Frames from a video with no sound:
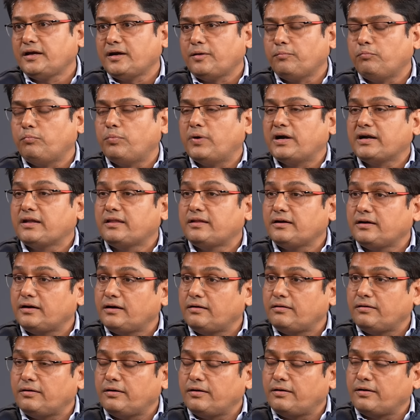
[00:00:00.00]
but the
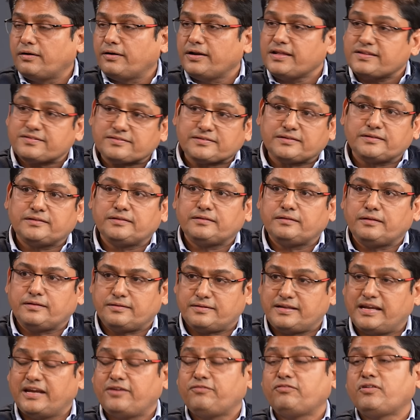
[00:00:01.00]
risk
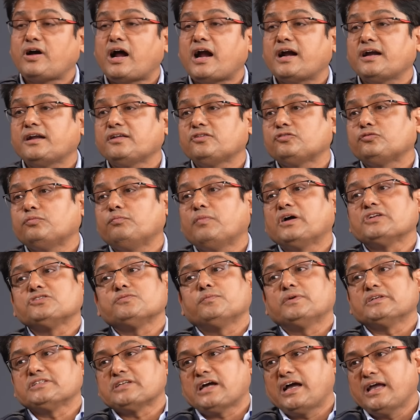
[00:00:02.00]
safeguard is much,
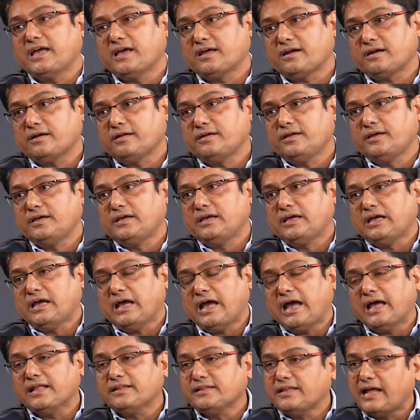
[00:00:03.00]
much higher.
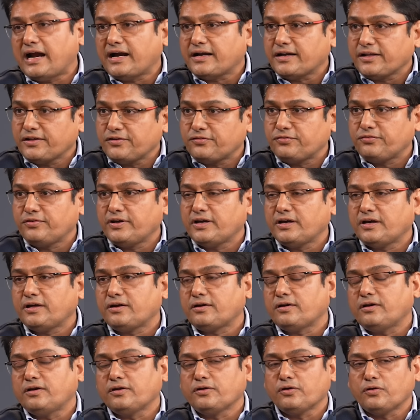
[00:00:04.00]
And that is where
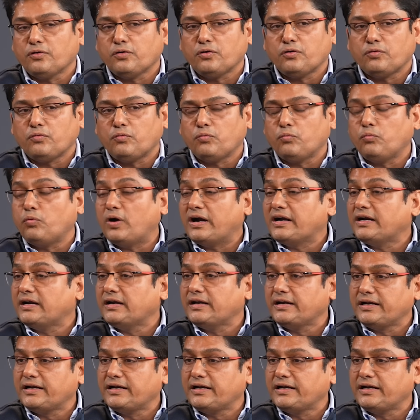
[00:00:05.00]
one